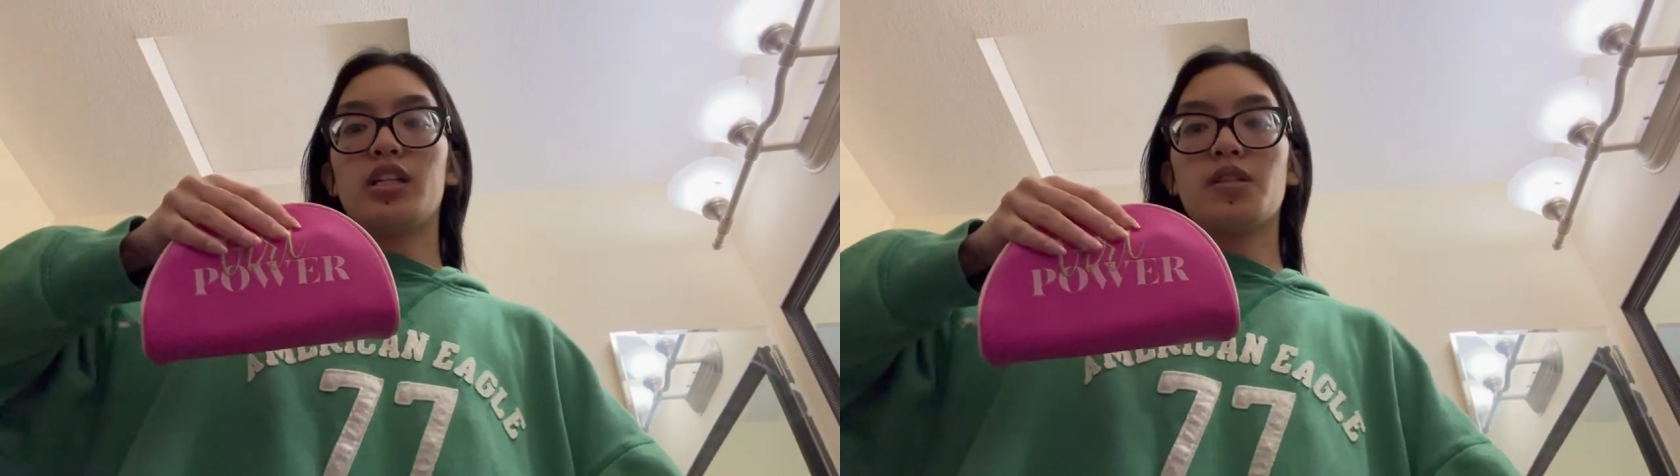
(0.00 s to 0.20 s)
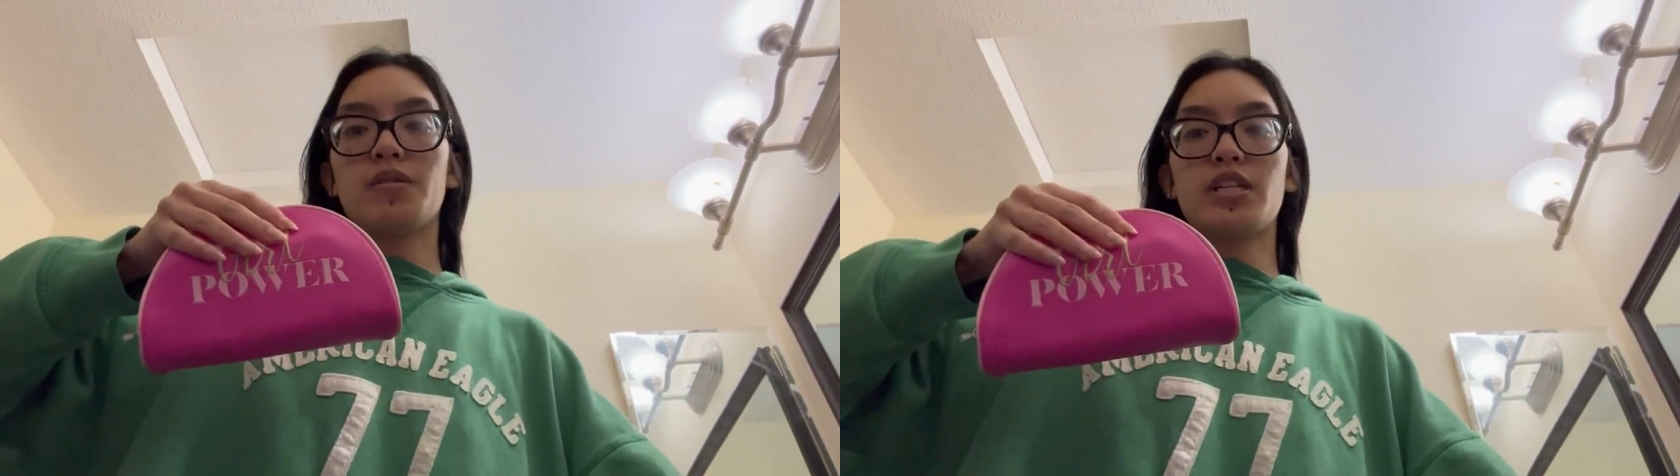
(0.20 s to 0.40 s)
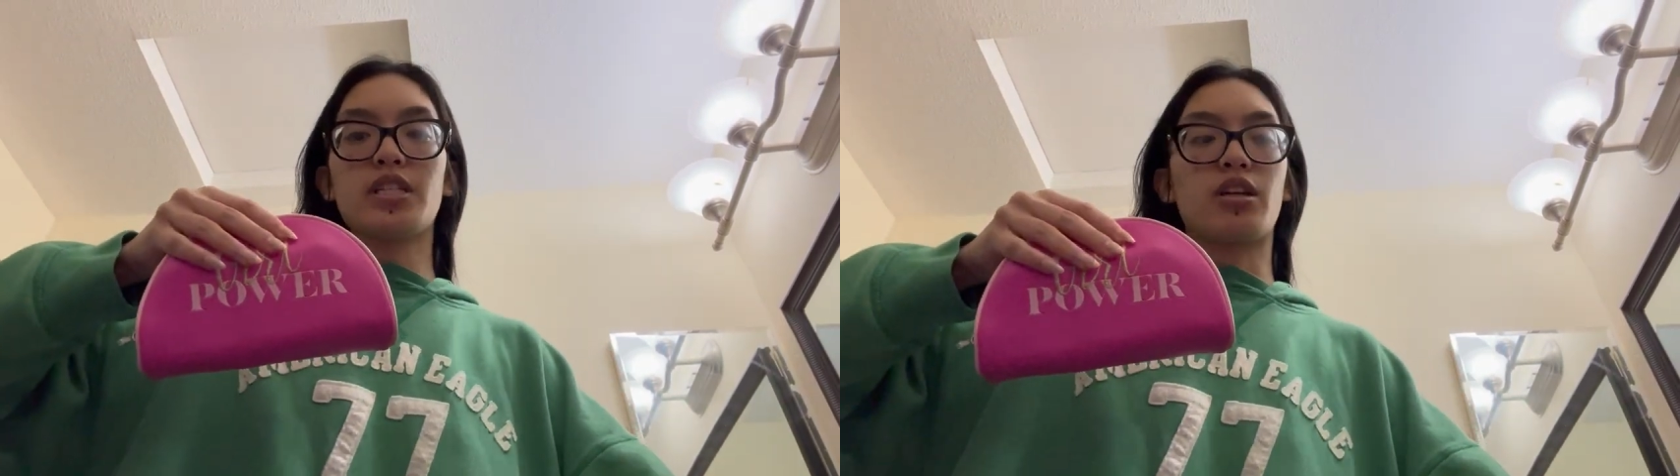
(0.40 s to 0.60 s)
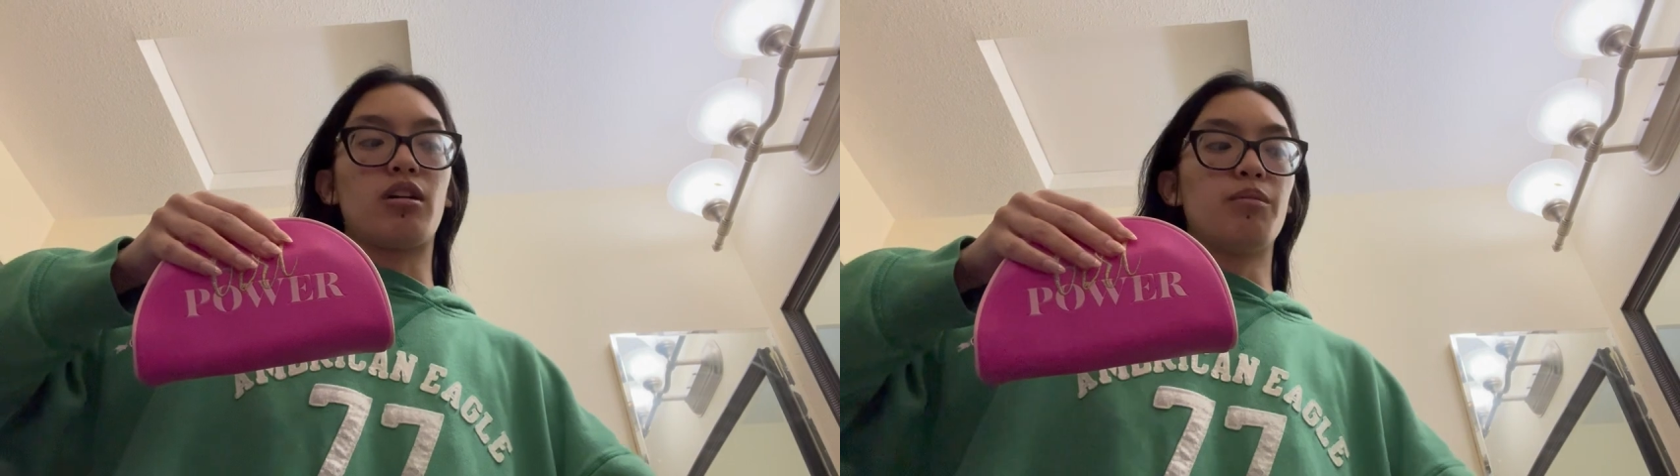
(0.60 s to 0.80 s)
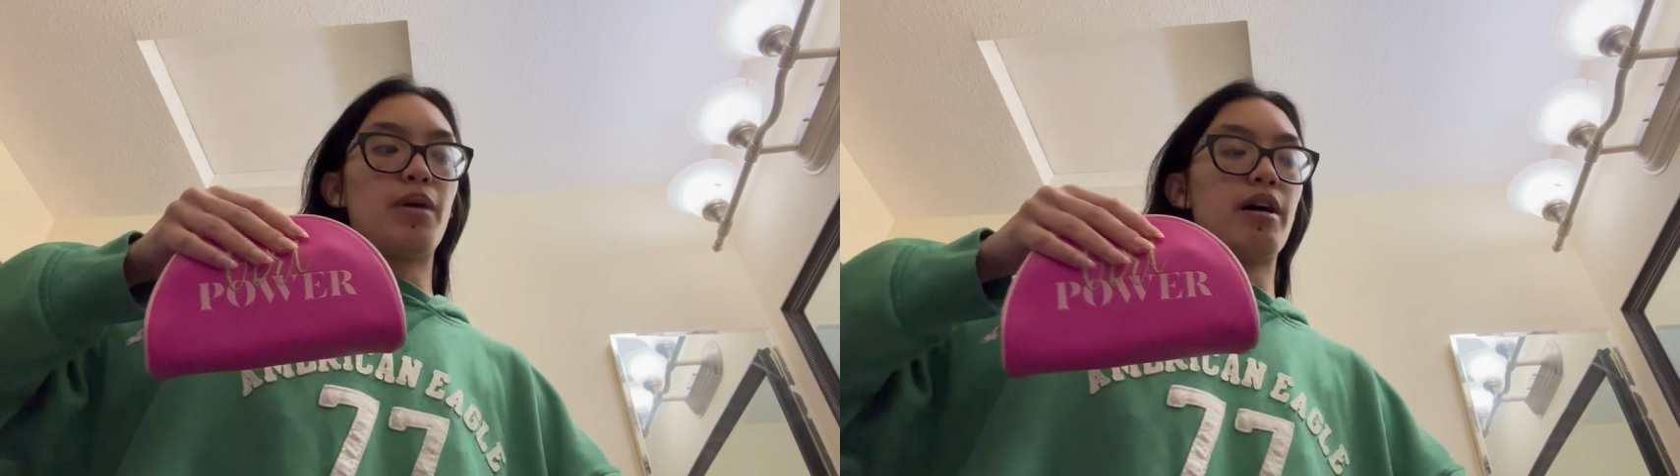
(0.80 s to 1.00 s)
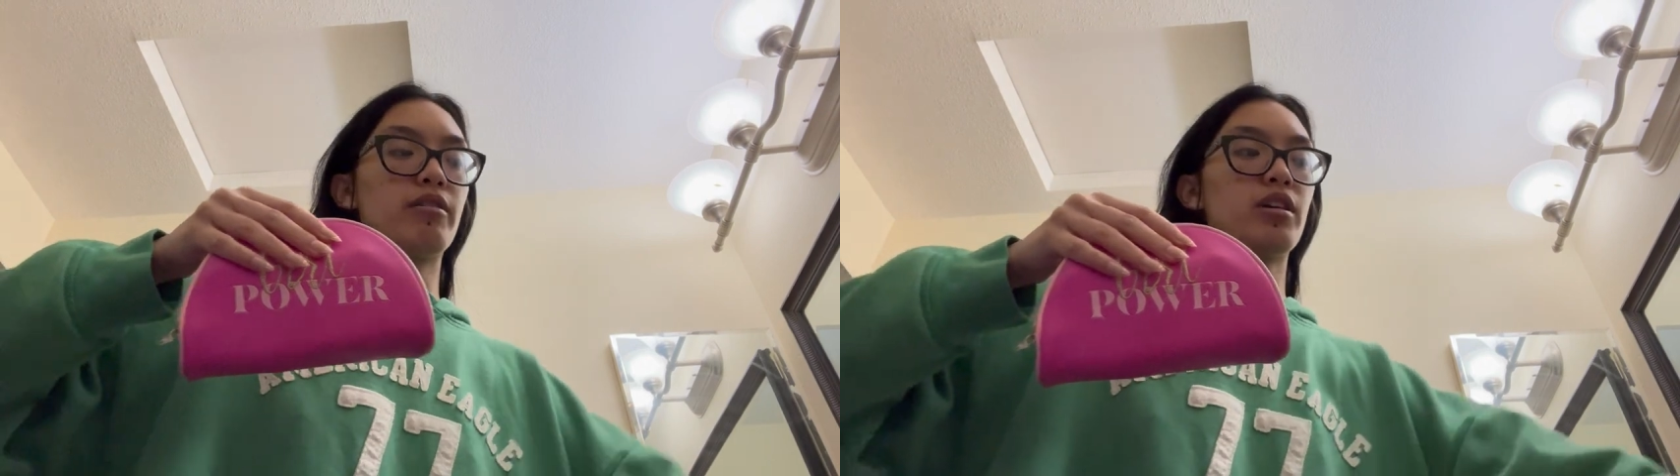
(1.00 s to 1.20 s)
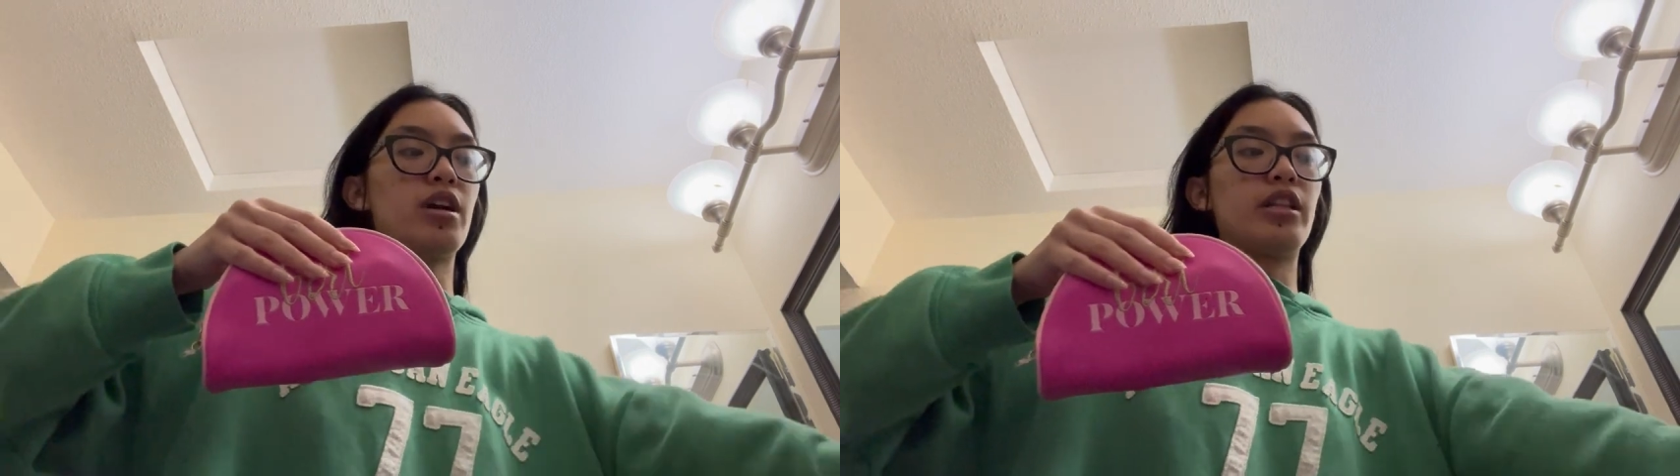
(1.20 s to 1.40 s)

This one says Girl Power,